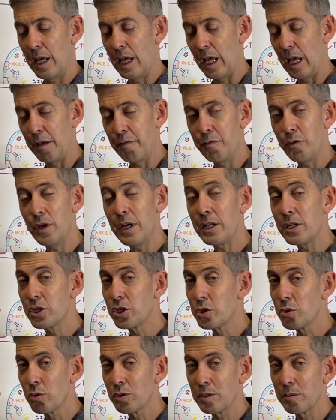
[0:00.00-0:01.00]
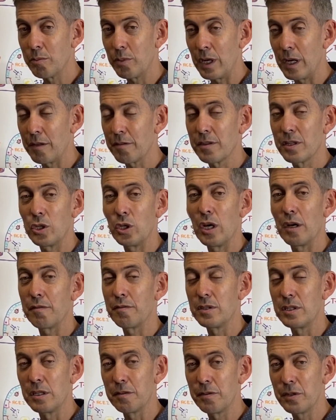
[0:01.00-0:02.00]
If you get short of breath, you
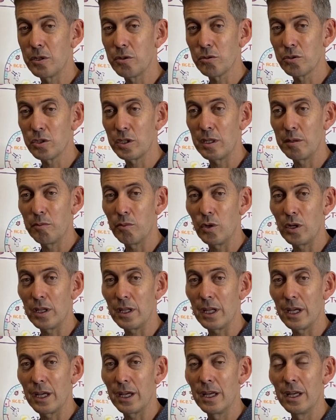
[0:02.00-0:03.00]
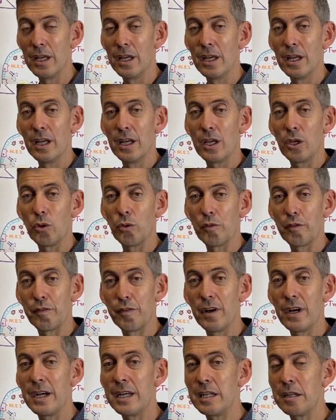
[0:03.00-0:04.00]
have difficulty in breathing, you'll
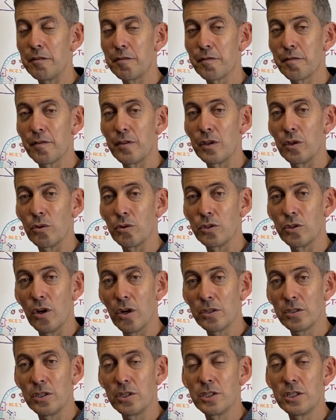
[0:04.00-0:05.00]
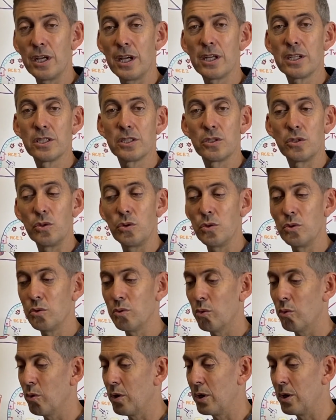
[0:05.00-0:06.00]
find if your doctor checks you,
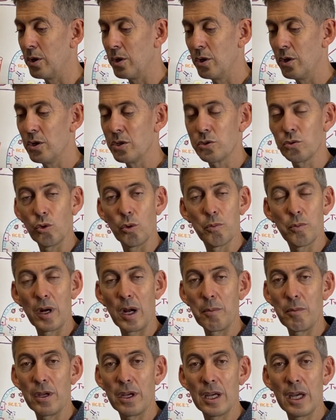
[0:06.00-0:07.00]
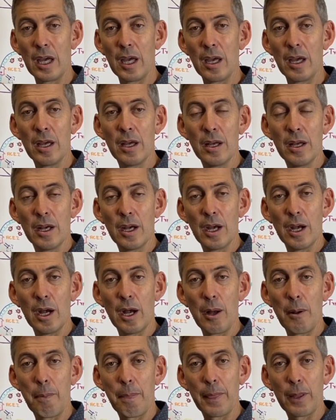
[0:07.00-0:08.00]
or a nurse or primary care
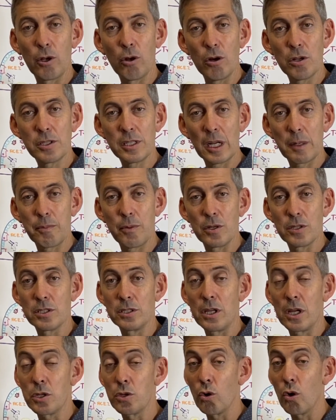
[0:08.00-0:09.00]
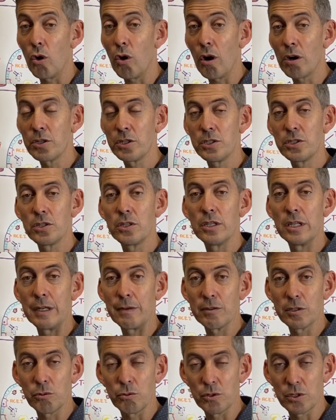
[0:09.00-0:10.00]
contact person, yet your oxygen
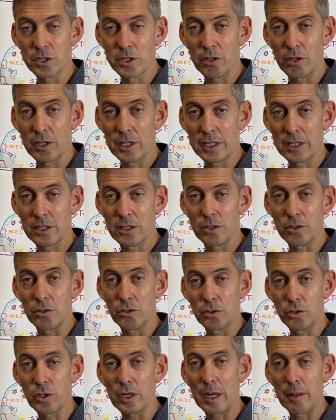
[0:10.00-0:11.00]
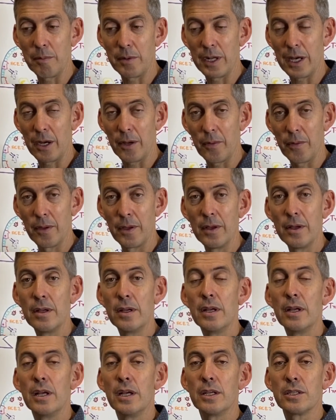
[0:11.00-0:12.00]
levels will start to come down.
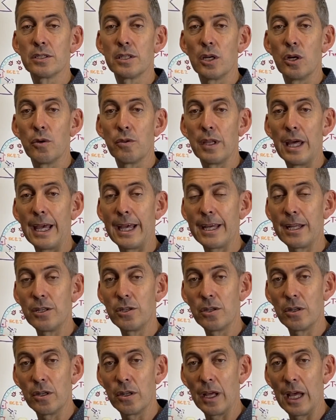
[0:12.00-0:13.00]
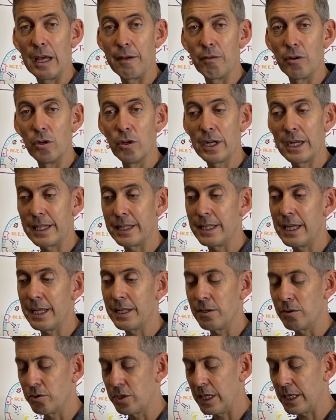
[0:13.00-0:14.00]
So they can have a look at
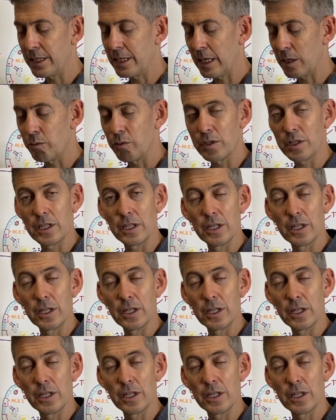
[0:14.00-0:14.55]
that and check that with